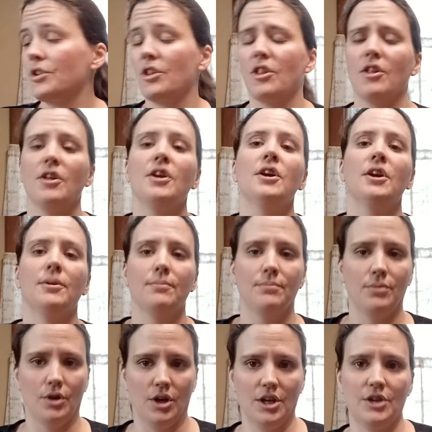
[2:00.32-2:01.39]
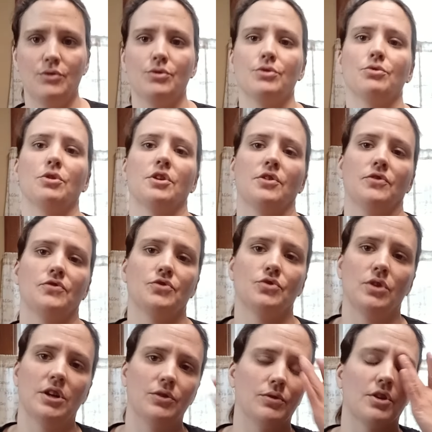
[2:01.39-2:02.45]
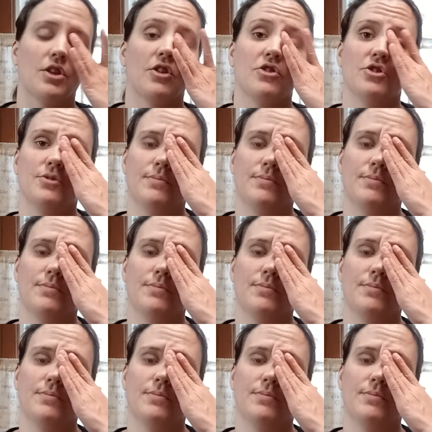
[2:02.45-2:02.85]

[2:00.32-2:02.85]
ones. Probably would work with dried ones